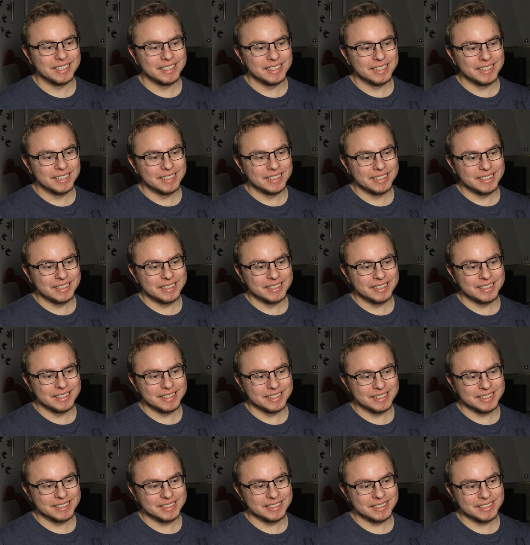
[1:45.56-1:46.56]

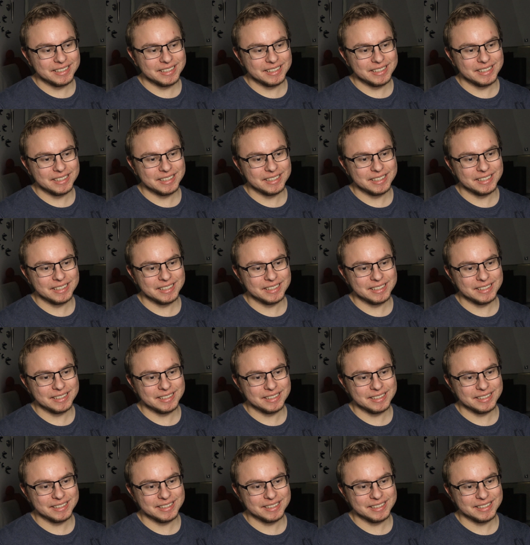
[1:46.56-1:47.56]

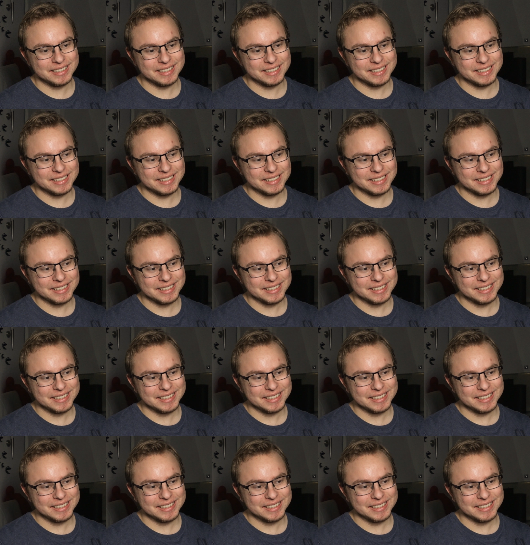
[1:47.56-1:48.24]
[no speech]